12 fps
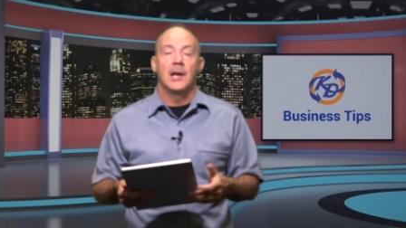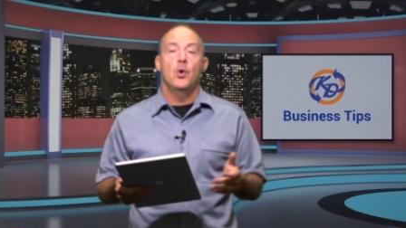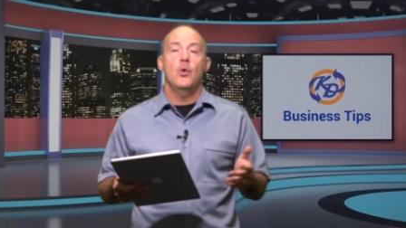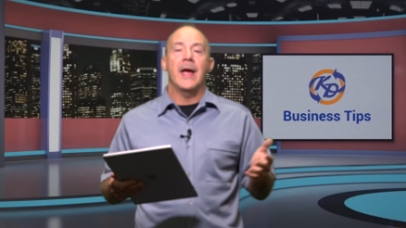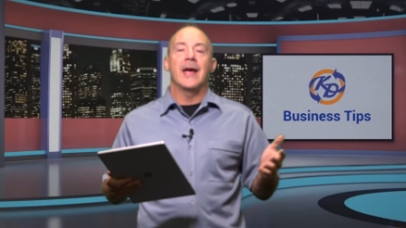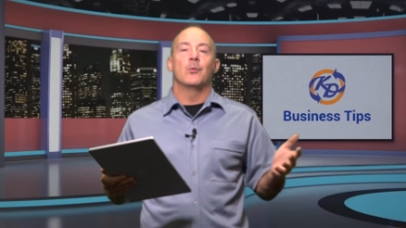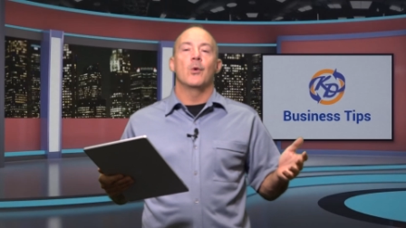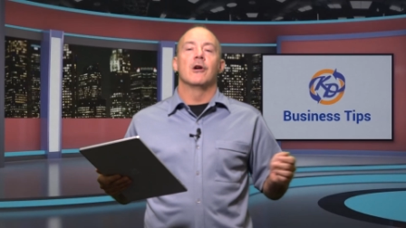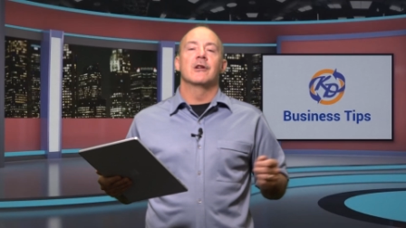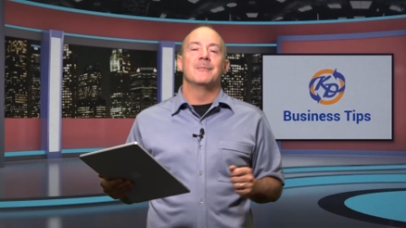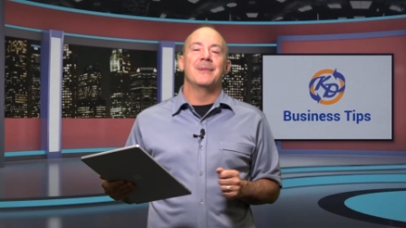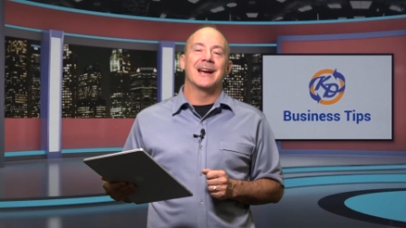Hello and
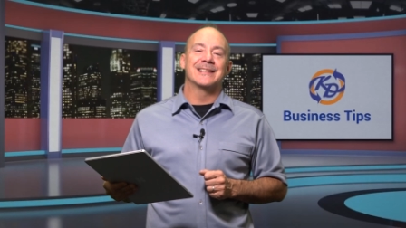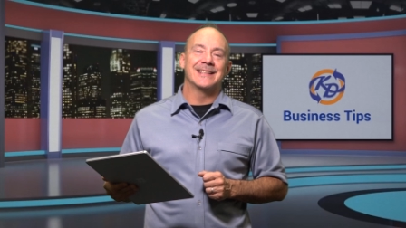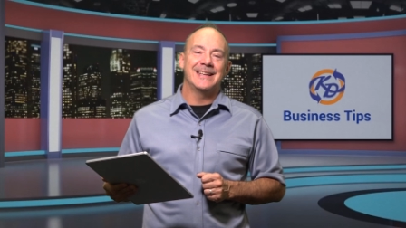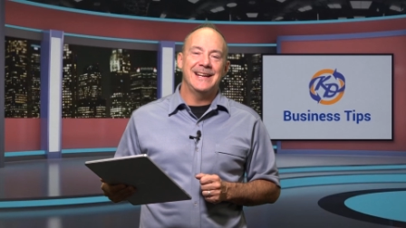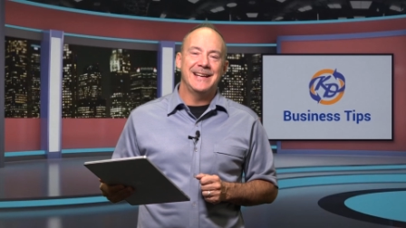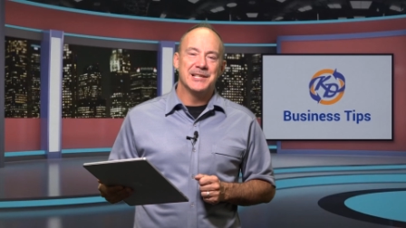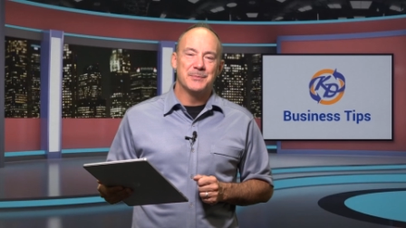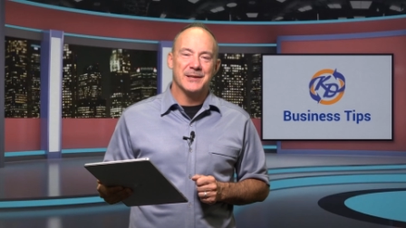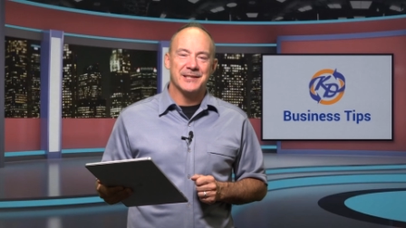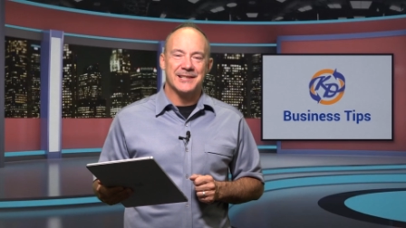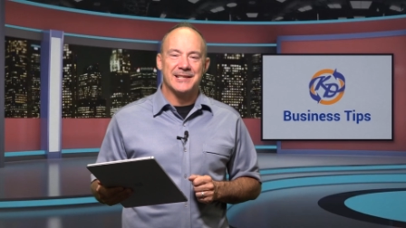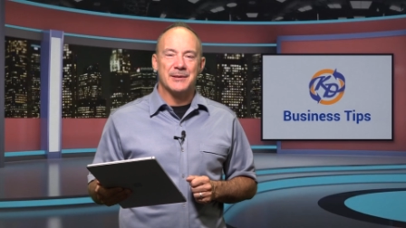welcome back to KD's
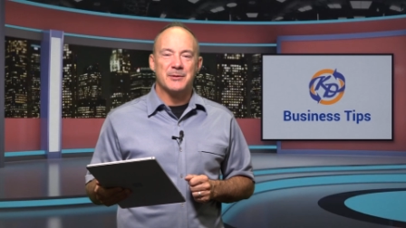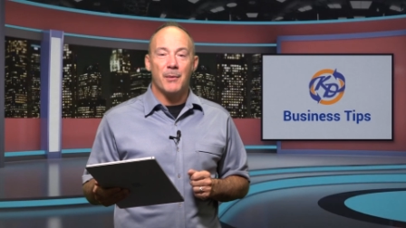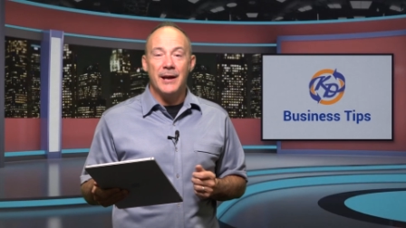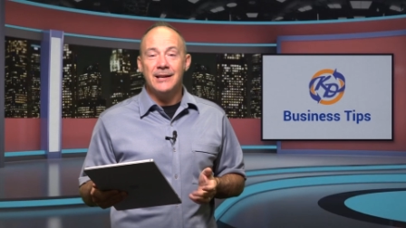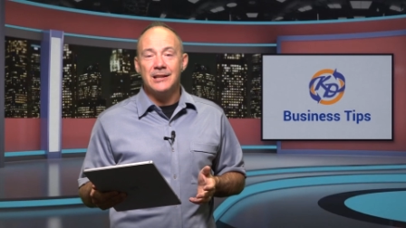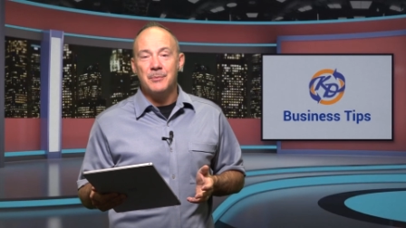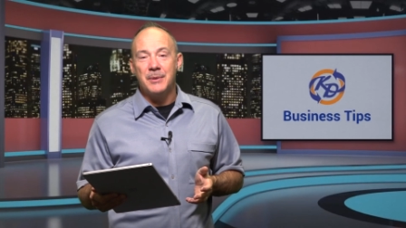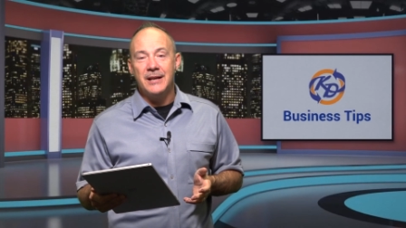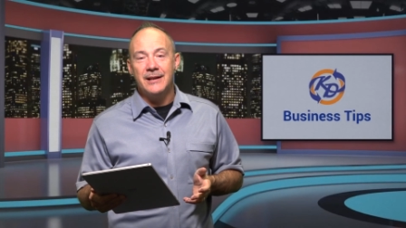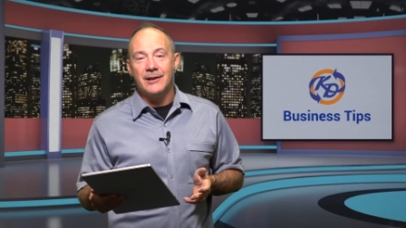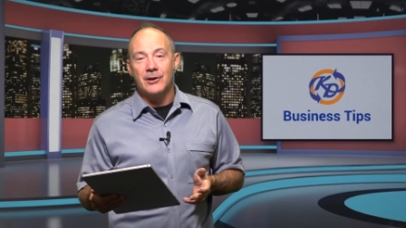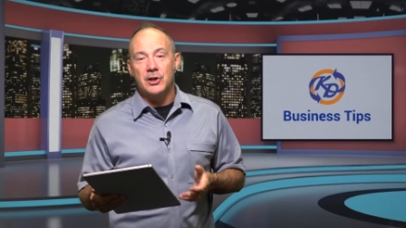Business Tips. Michael
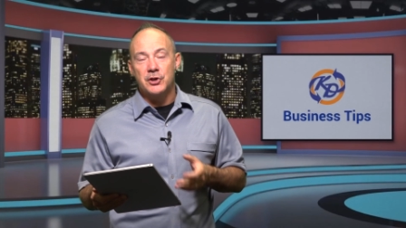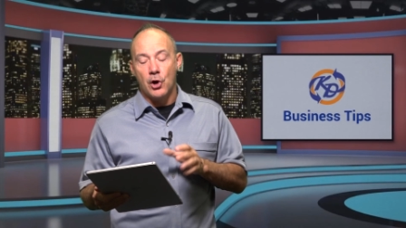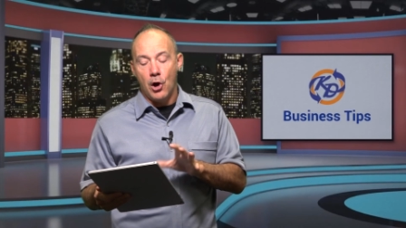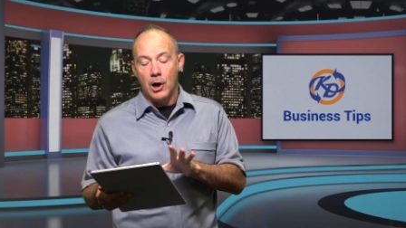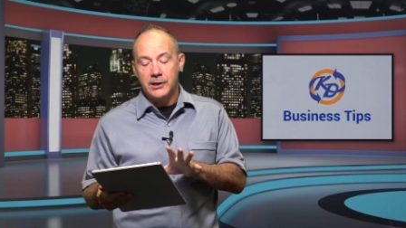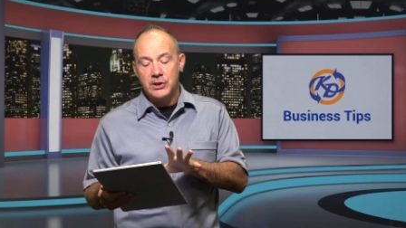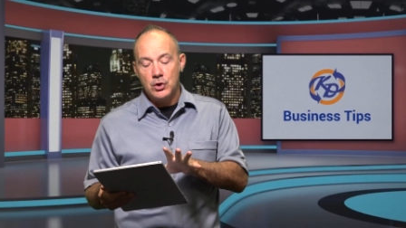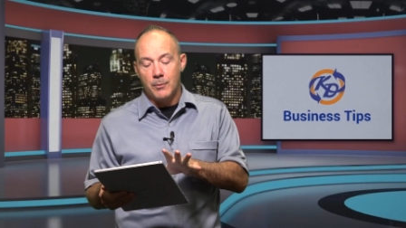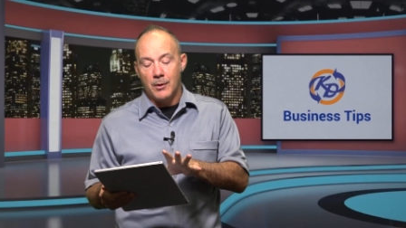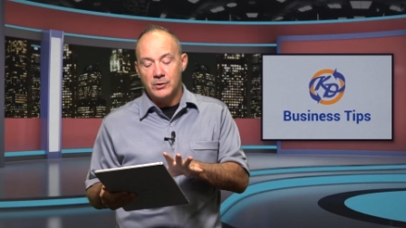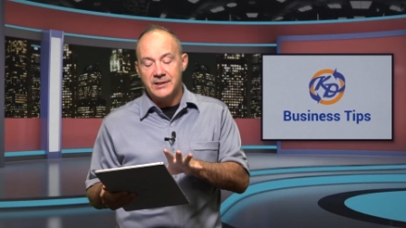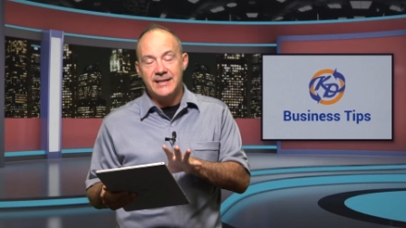Lapid here to talk to you
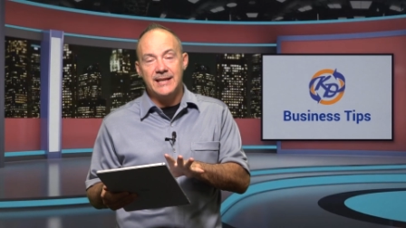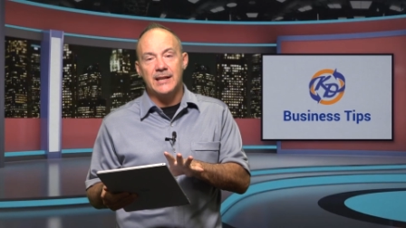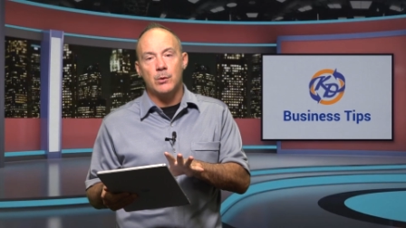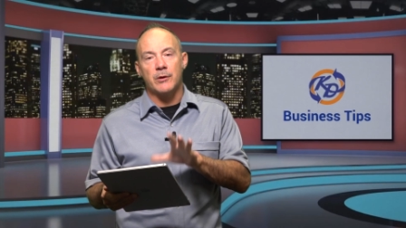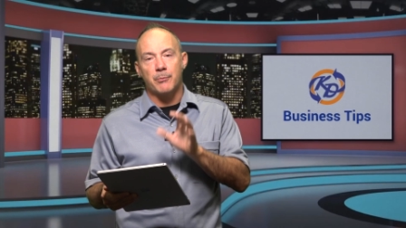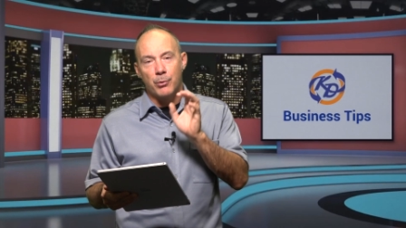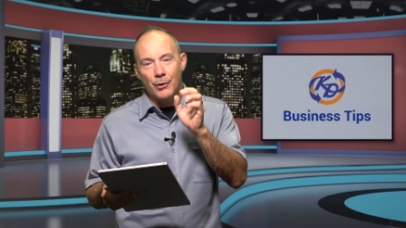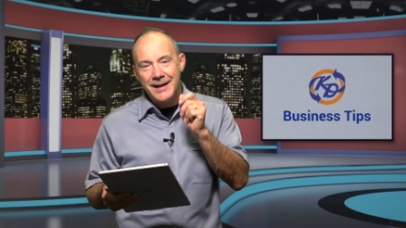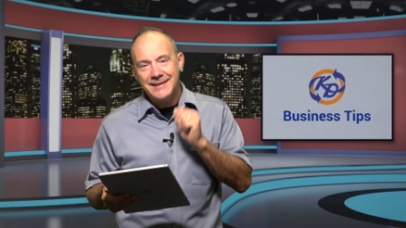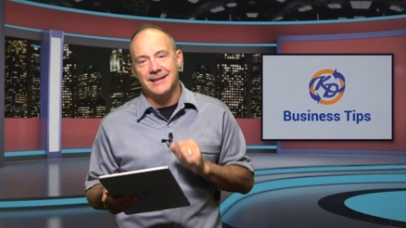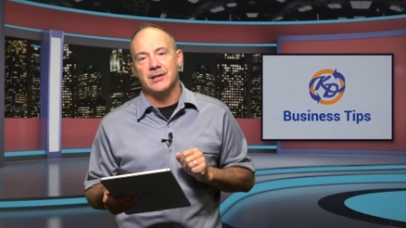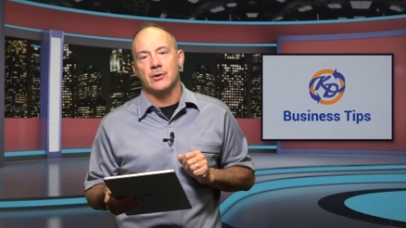about dealing with
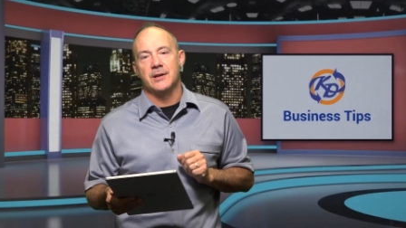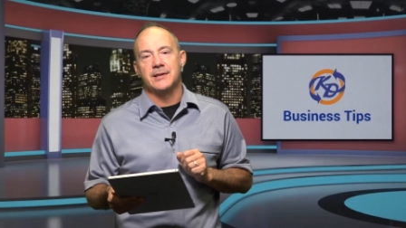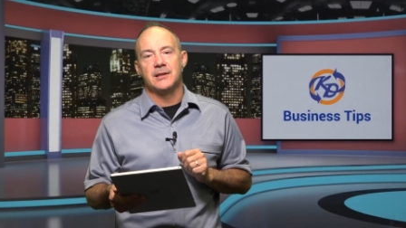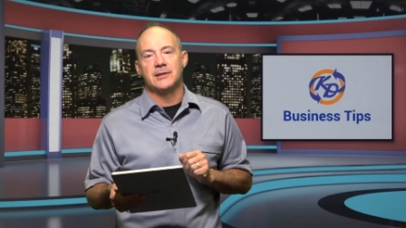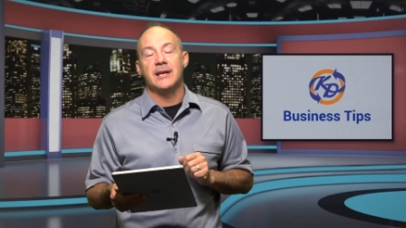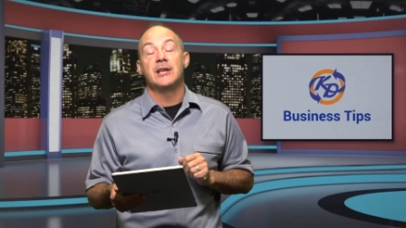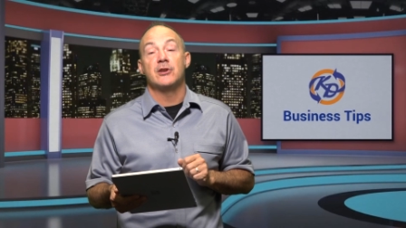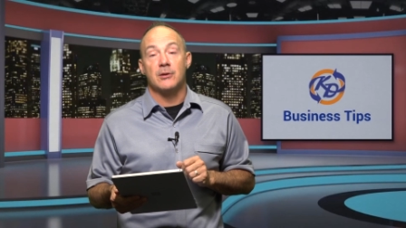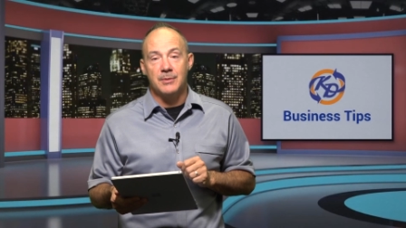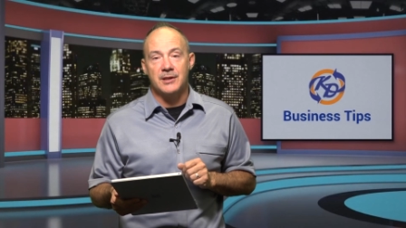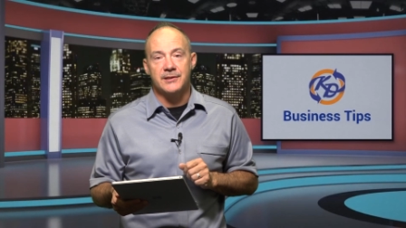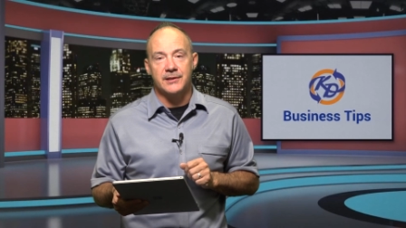price increases in your
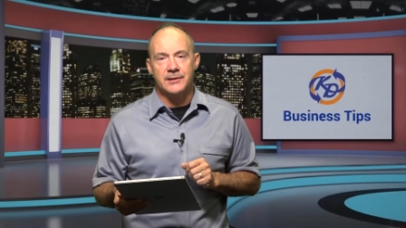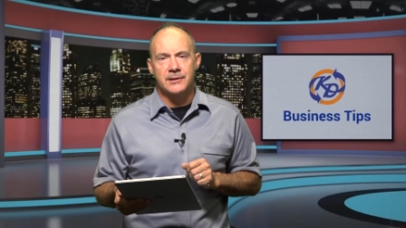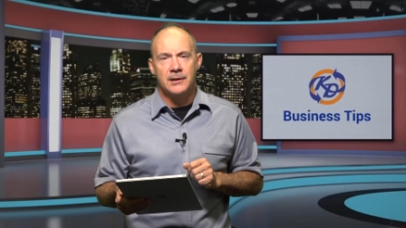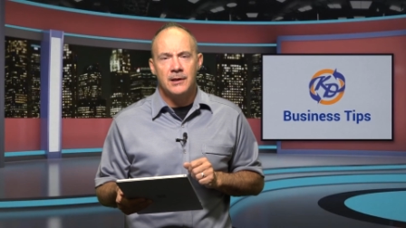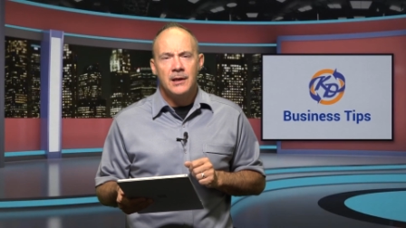business.